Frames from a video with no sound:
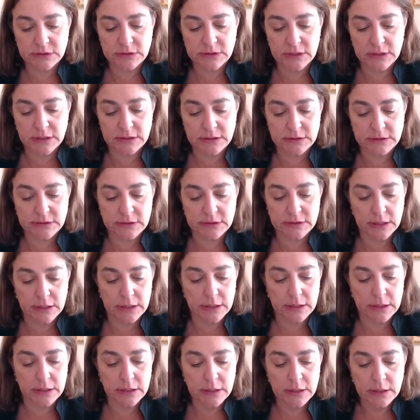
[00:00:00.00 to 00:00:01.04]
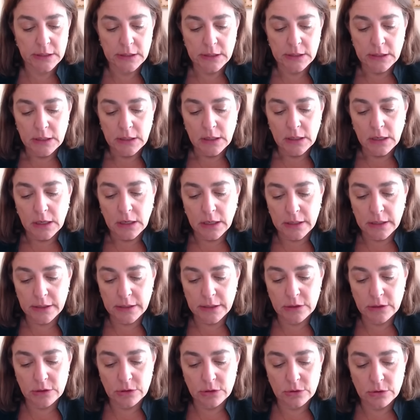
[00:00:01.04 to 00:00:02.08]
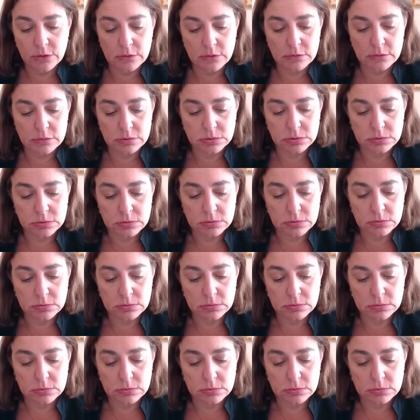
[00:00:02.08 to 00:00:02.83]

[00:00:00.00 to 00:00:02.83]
says, are you